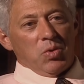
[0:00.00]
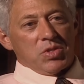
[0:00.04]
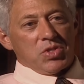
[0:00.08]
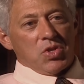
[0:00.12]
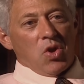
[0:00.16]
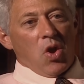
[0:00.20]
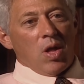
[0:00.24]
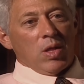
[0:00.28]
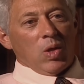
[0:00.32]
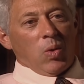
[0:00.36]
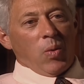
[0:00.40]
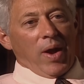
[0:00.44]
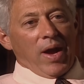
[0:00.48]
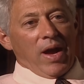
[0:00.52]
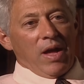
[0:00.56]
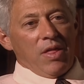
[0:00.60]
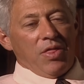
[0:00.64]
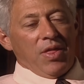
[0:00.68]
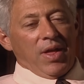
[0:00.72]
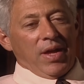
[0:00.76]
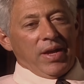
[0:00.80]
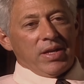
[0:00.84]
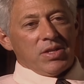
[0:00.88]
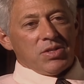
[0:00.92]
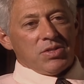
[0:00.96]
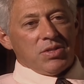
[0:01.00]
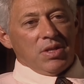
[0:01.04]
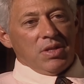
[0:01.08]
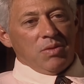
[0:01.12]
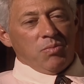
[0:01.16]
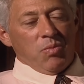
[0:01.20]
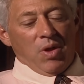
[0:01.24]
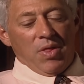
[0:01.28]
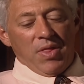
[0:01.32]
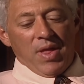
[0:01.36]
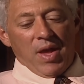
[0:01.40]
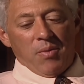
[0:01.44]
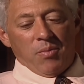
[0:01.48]
us all away, I think, is that
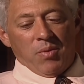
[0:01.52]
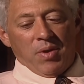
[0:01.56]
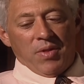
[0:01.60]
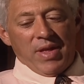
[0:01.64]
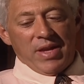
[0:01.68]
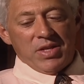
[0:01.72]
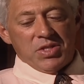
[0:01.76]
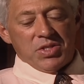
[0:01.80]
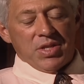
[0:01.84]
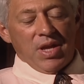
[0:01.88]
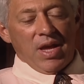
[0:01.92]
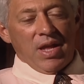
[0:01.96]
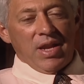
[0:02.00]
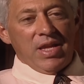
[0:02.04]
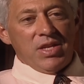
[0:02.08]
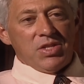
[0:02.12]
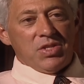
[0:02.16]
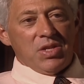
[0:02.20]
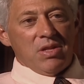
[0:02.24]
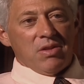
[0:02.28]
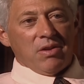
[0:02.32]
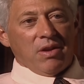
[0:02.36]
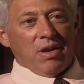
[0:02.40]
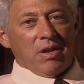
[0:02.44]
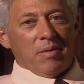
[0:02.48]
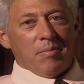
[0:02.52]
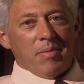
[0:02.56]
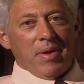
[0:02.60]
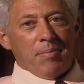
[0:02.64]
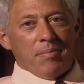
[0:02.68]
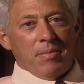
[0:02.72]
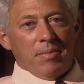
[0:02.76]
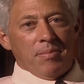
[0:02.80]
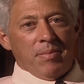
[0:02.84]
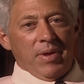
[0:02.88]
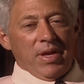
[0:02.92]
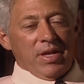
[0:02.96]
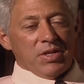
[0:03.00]
when they when they said he's either going to be,
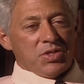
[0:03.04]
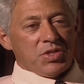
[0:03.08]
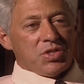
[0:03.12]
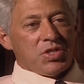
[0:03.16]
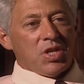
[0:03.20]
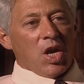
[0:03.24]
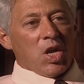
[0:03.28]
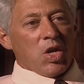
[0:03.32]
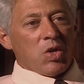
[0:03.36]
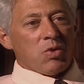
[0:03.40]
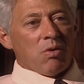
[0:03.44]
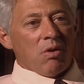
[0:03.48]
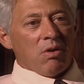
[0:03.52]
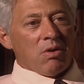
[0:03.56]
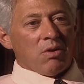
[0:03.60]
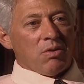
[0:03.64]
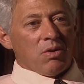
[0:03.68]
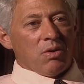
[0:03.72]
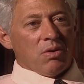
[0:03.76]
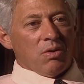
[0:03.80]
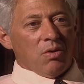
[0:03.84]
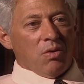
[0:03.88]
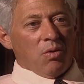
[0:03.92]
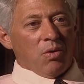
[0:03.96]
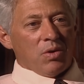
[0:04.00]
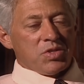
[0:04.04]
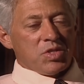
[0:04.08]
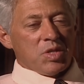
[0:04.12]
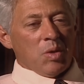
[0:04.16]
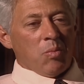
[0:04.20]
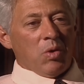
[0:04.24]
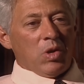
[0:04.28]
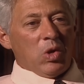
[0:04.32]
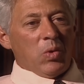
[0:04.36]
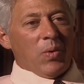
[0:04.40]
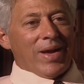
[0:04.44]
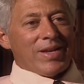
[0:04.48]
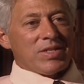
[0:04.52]
be a stutterer or
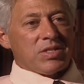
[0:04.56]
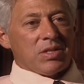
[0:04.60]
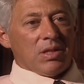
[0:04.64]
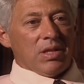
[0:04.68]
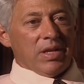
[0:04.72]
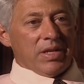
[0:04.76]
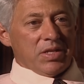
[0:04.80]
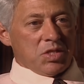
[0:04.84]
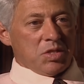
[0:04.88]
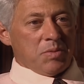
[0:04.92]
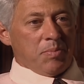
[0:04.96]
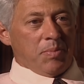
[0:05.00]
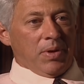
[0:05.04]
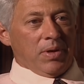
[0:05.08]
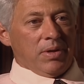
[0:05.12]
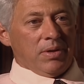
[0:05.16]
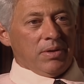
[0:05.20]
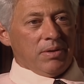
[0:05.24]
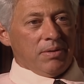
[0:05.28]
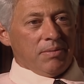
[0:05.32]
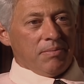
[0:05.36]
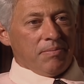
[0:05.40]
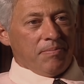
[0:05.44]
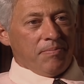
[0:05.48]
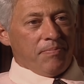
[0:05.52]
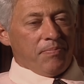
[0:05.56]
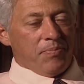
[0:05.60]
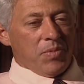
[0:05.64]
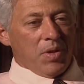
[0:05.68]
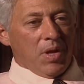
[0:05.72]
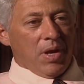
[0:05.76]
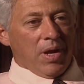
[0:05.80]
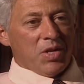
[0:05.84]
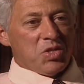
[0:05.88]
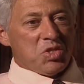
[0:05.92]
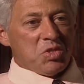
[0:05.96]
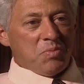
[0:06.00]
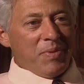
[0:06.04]
someone who has a lisp,
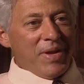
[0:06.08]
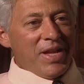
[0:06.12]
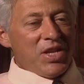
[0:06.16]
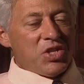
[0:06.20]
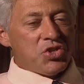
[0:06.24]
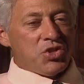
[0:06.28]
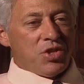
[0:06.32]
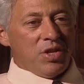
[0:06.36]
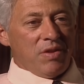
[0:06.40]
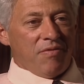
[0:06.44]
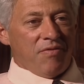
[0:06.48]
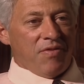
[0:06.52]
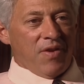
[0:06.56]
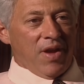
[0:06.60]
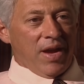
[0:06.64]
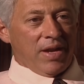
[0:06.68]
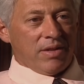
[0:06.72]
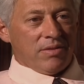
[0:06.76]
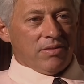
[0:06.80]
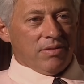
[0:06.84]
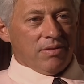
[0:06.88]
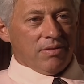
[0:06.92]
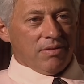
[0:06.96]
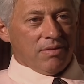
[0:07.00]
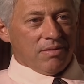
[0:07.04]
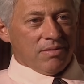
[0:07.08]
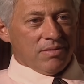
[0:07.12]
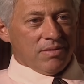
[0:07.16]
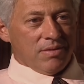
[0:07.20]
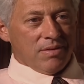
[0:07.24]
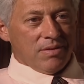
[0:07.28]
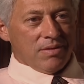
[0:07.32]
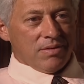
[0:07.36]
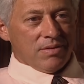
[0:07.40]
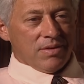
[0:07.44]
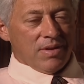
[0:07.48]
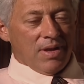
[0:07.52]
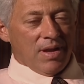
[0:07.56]
a speech defect.
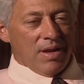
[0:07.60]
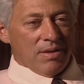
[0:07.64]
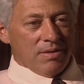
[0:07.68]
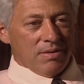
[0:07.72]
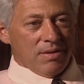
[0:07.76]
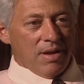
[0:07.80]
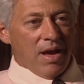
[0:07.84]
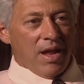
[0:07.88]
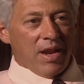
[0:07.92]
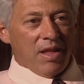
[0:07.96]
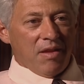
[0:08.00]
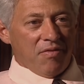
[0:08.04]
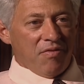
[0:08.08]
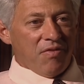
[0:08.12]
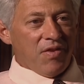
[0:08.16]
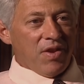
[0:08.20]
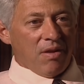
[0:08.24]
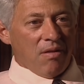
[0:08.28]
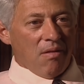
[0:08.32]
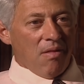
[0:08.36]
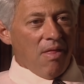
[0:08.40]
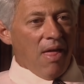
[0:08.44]
How do you figure